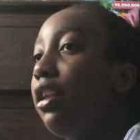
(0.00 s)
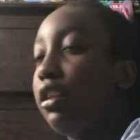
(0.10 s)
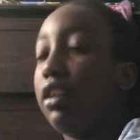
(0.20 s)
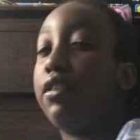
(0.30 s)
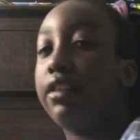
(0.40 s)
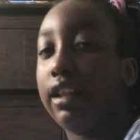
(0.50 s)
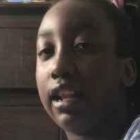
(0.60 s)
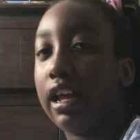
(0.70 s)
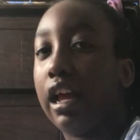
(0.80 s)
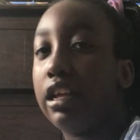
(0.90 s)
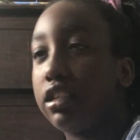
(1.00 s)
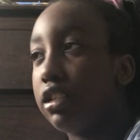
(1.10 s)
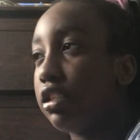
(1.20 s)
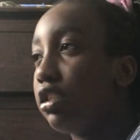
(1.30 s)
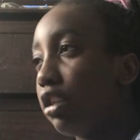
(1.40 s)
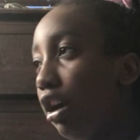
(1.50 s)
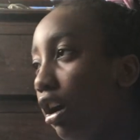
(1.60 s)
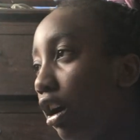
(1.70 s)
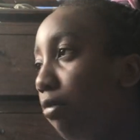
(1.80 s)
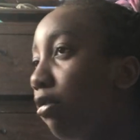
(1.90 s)
Nonetheless,
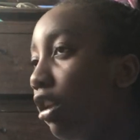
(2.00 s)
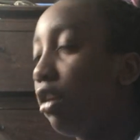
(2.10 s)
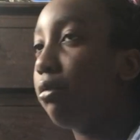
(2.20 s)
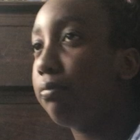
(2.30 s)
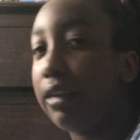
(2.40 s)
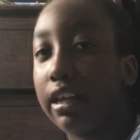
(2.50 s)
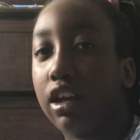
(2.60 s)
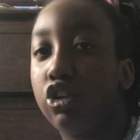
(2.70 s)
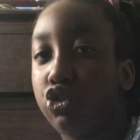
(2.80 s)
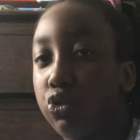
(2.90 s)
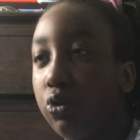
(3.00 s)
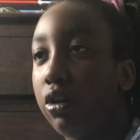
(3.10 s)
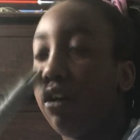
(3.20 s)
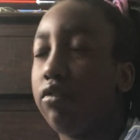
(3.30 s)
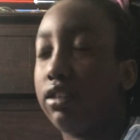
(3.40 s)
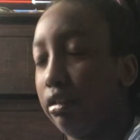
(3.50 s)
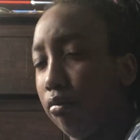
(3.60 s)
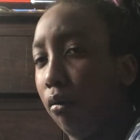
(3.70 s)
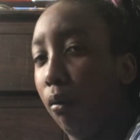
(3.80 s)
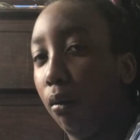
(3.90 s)
I'm gonna make a short after.
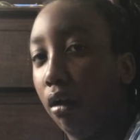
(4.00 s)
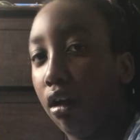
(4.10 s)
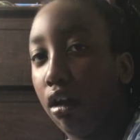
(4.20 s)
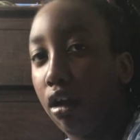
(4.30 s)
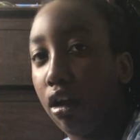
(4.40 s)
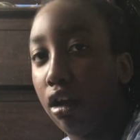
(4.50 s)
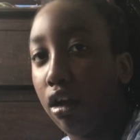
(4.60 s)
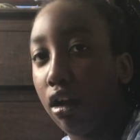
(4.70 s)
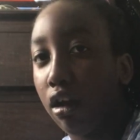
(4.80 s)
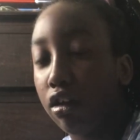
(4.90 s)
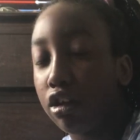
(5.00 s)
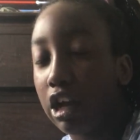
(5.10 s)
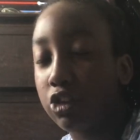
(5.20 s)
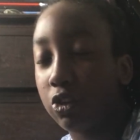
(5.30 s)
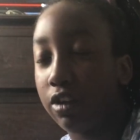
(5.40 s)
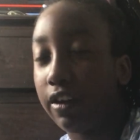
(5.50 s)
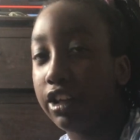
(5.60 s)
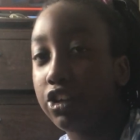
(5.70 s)
You guys saw that, right?